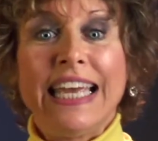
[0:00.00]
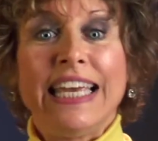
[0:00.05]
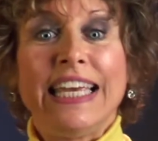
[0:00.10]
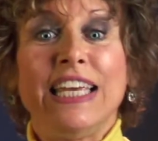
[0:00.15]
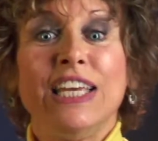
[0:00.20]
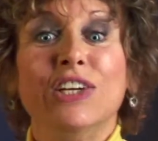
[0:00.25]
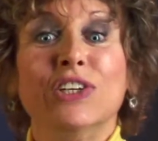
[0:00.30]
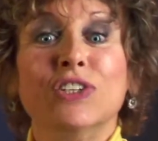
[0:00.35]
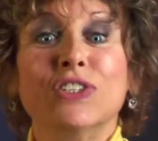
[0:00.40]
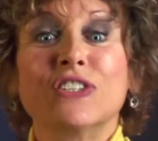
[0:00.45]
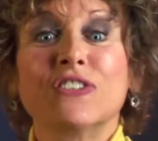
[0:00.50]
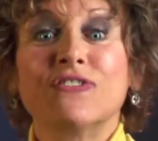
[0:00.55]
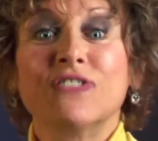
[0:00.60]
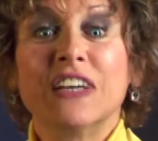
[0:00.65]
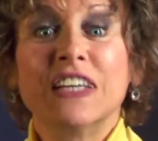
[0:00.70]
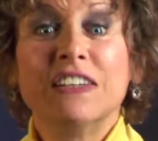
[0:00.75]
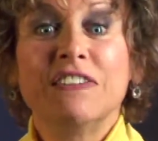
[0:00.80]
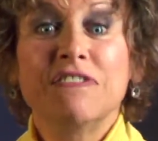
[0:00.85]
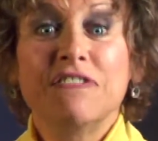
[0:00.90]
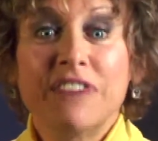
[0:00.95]
Here's
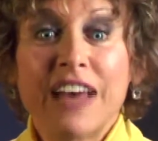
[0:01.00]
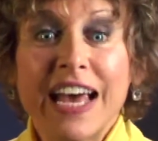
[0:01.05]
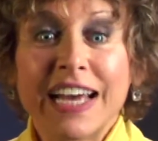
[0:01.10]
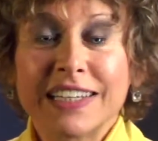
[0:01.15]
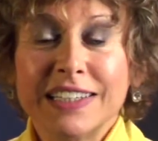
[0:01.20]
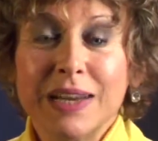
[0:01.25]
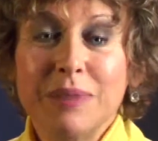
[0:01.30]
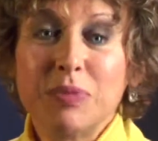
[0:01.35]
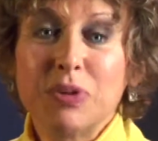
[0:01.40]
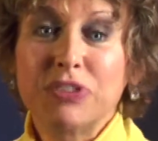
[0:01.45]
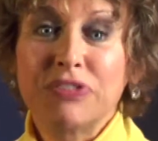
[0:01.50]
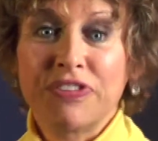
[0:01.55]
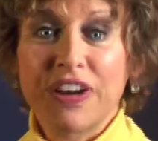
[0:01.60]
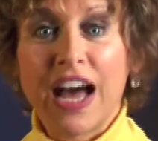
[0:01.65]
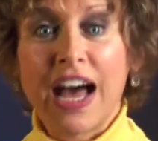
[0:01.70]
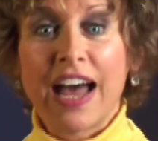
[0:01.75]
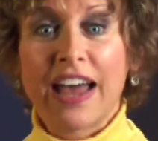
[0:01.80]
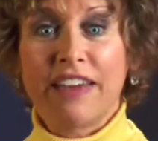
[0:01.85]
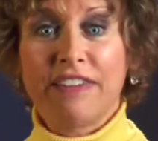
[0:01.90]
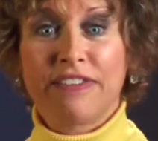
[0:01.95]
fun fact number
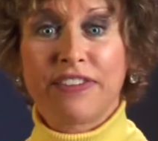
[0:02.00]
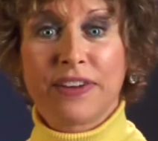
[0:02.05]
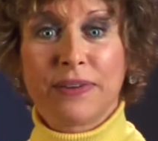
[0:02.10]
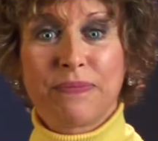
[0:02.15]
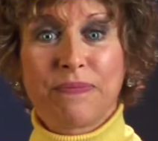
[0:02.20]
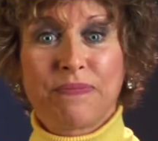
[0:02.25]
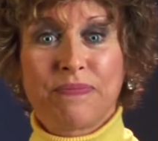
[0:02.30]
5.